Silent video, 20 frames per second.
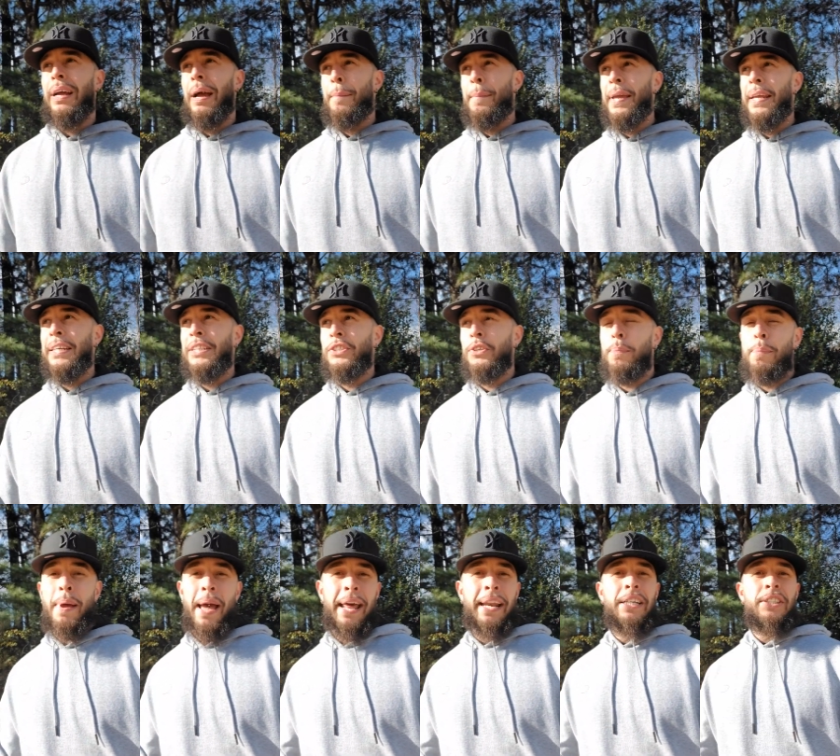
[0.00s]
I made a
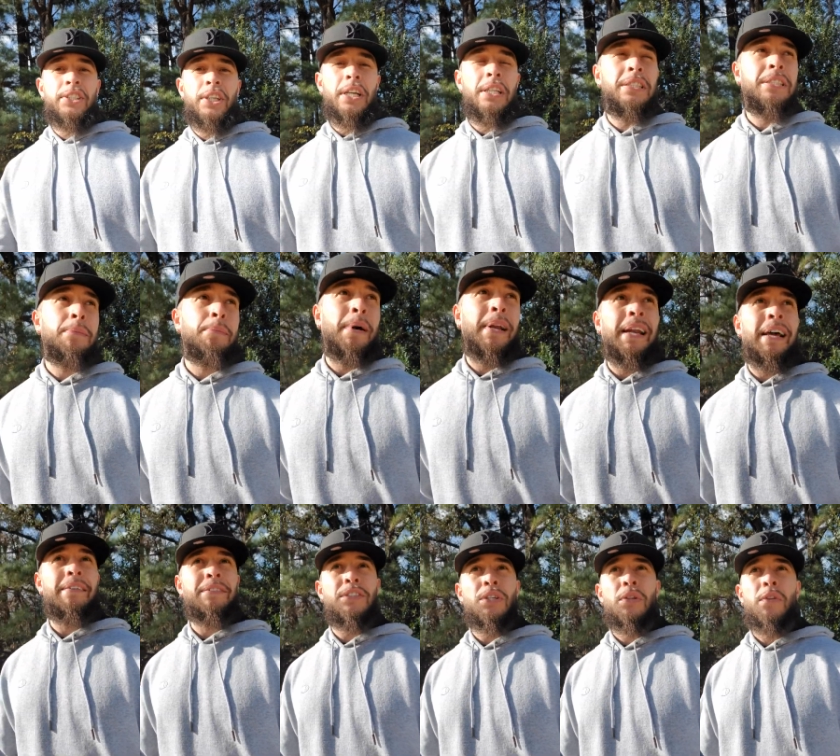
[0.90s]
dramatic change to my
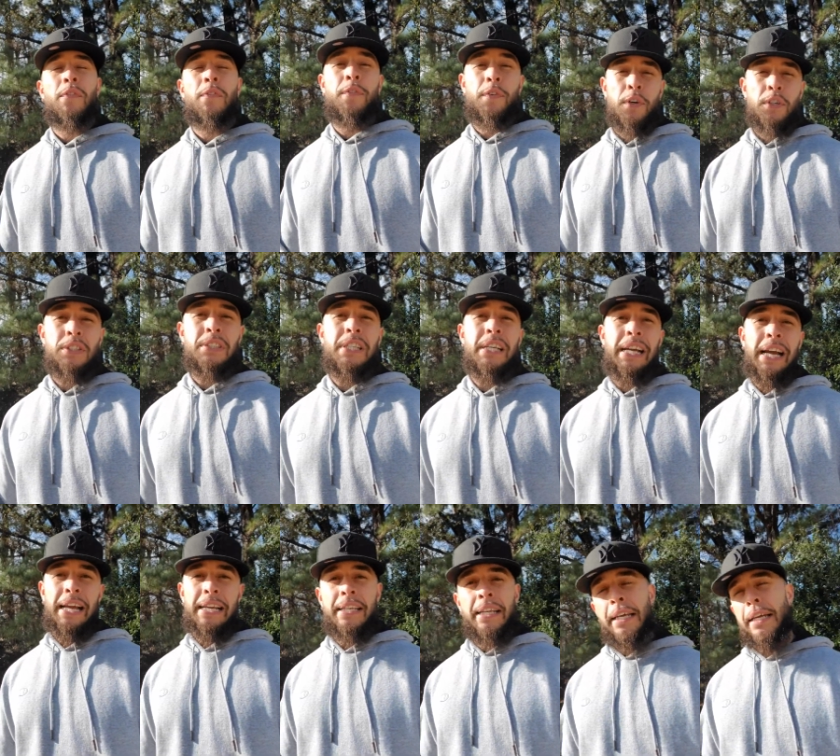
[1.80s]
life. So the first thing
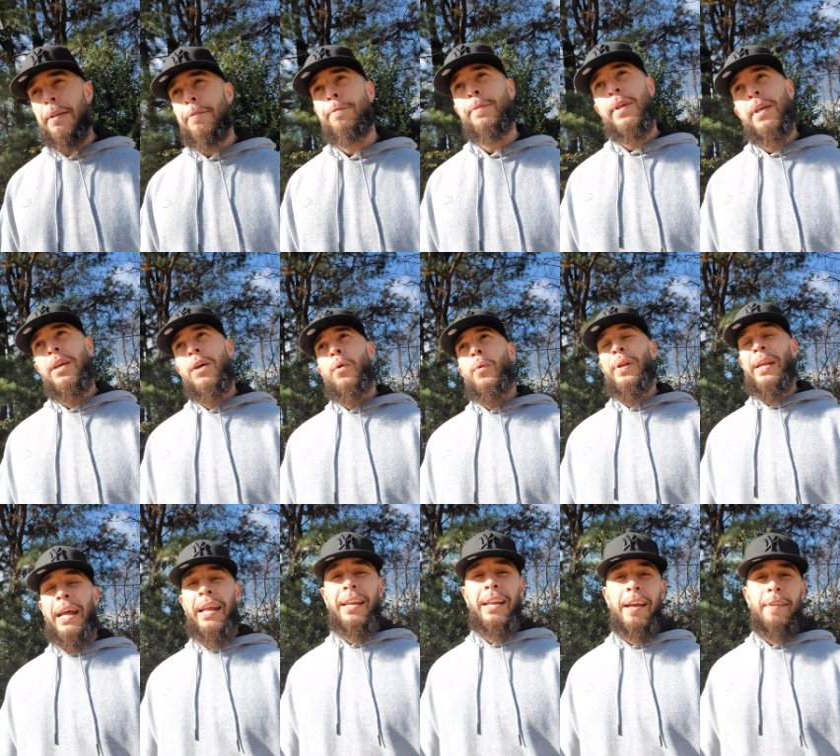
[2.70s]
I did when
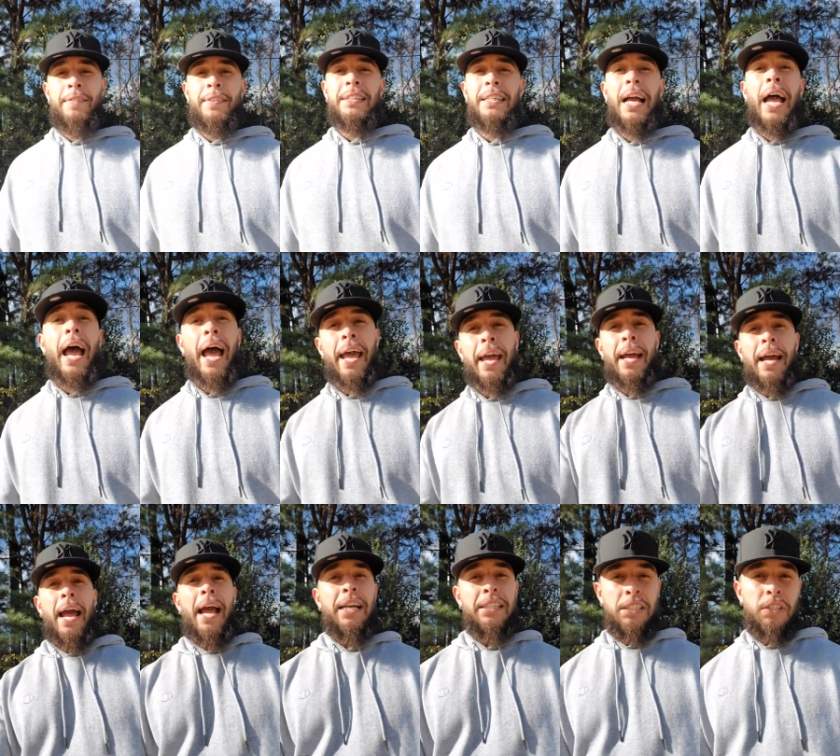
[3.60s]
I left is I
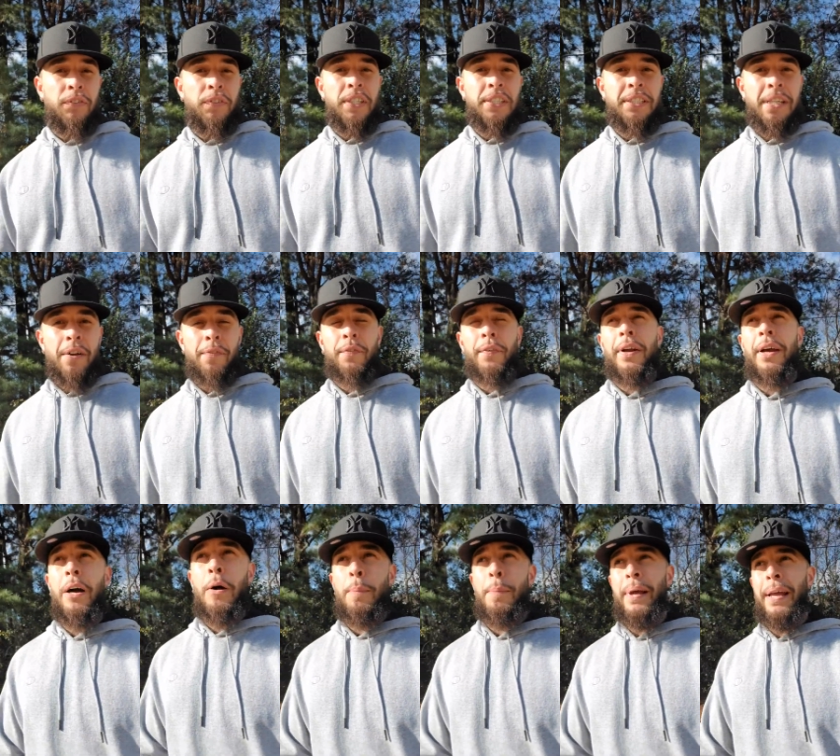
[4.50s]
actually reached out for
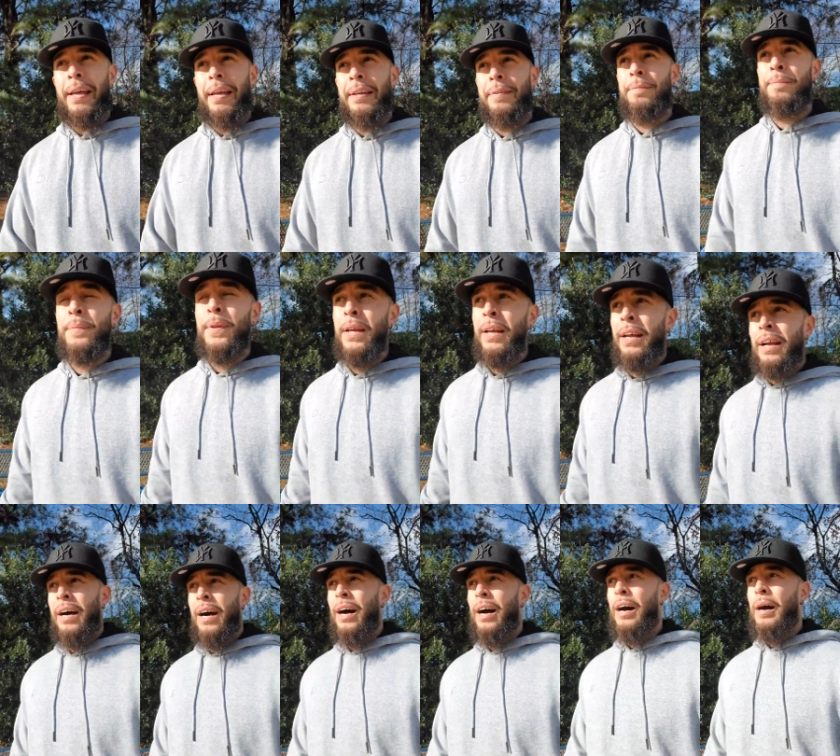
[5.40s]
help, and
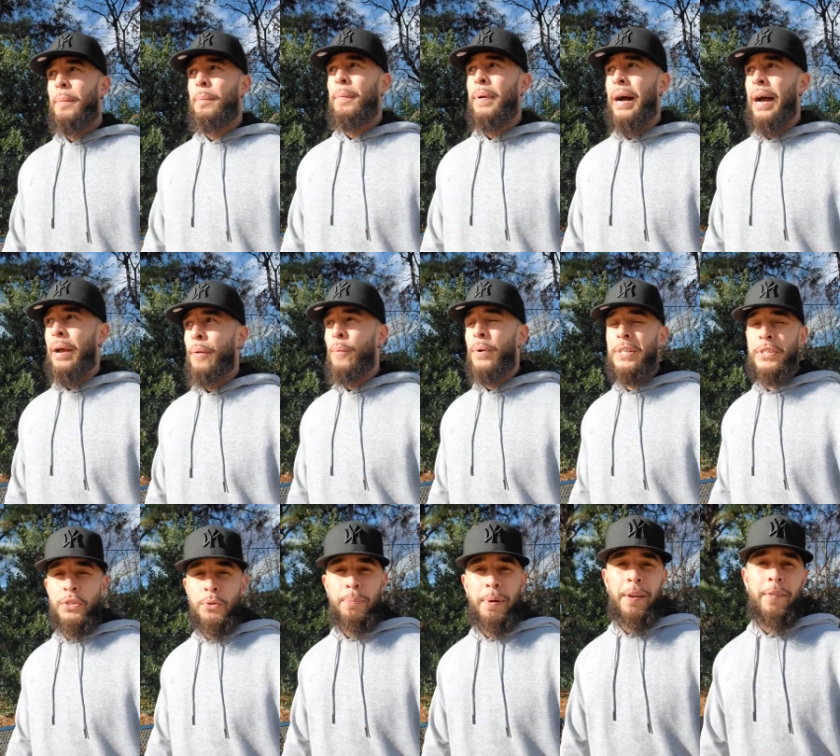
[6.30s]
I went
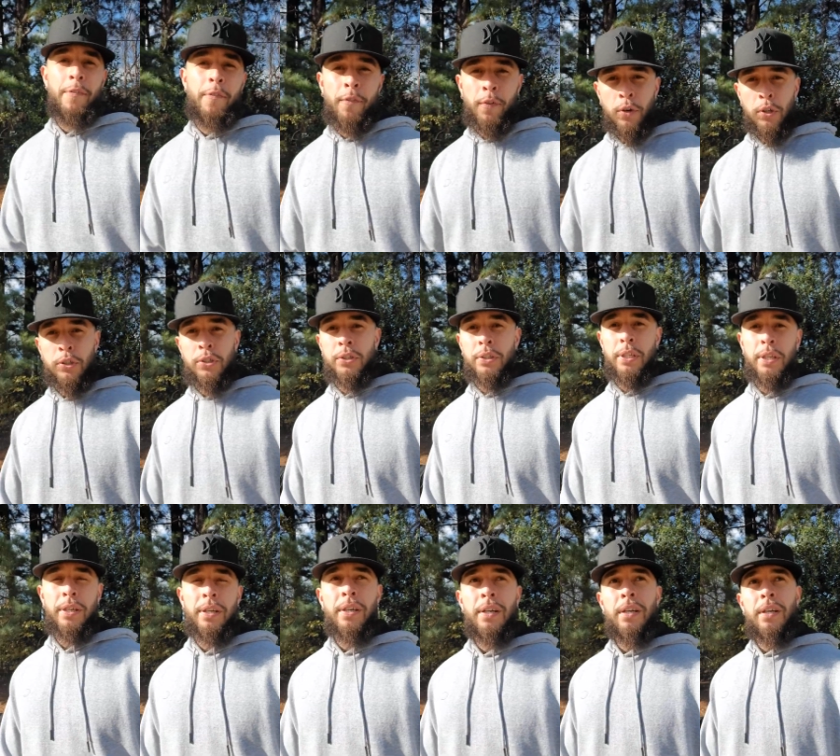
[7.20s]
to my first
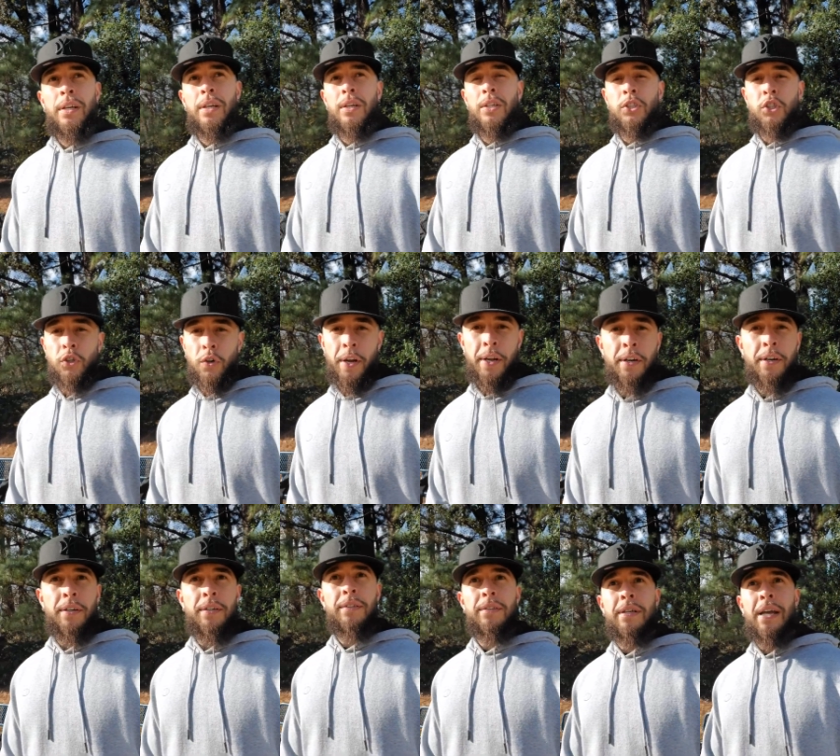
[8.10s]
trainer.
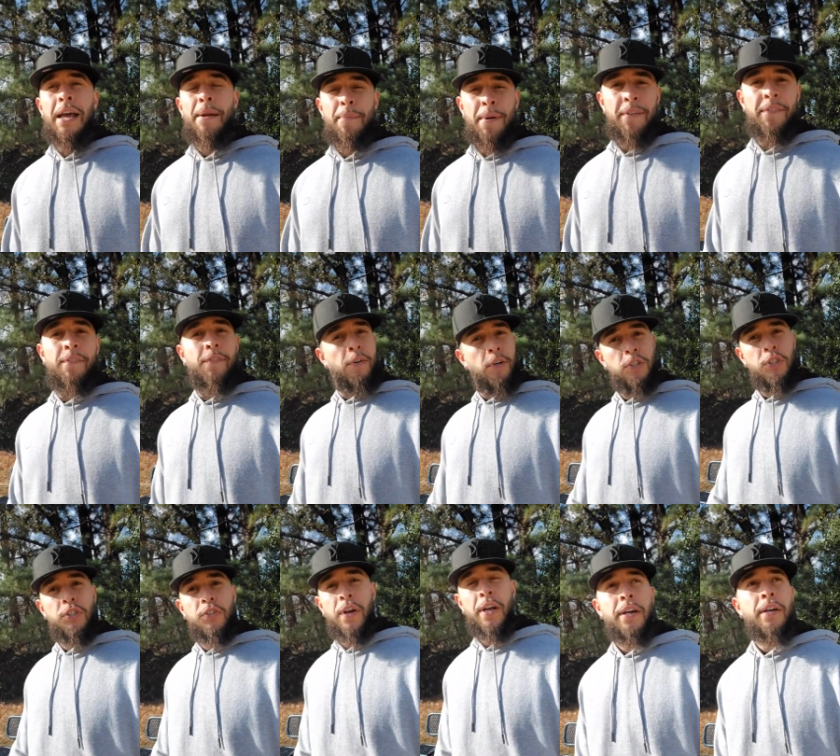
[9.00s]
I had my
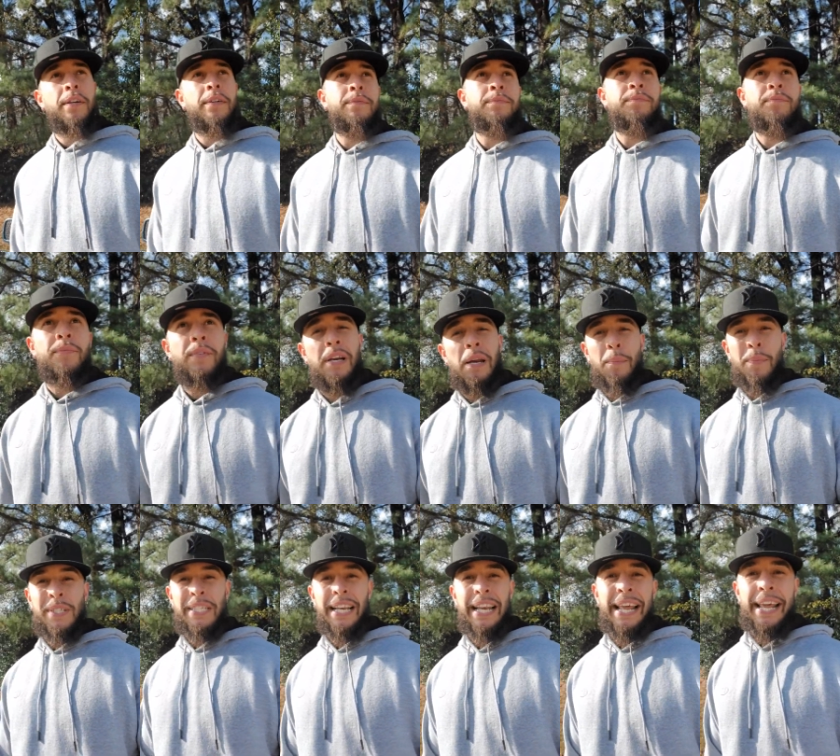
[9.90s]
first trainer. Her name
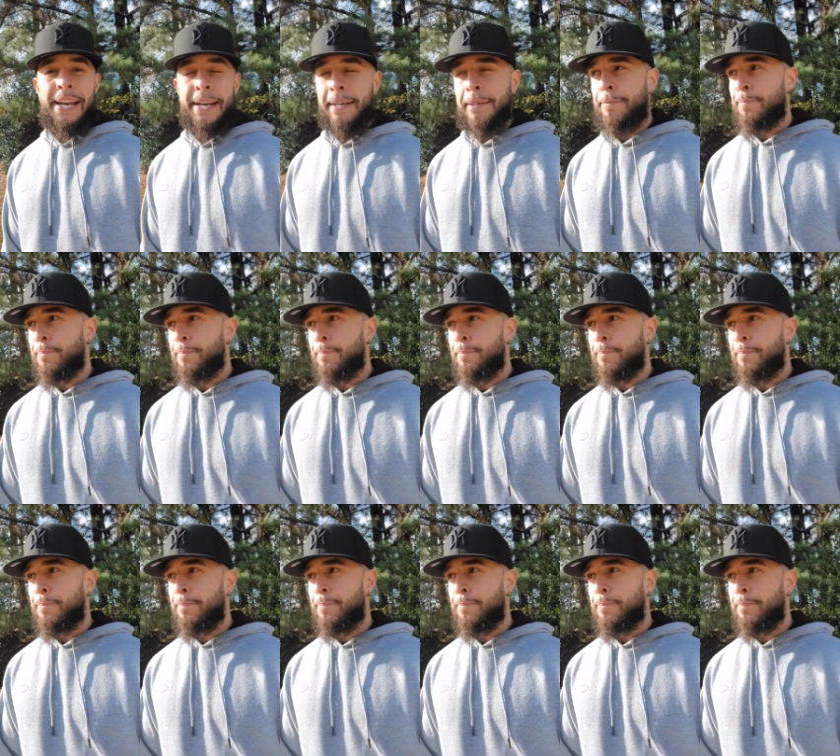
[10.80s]
was Elena.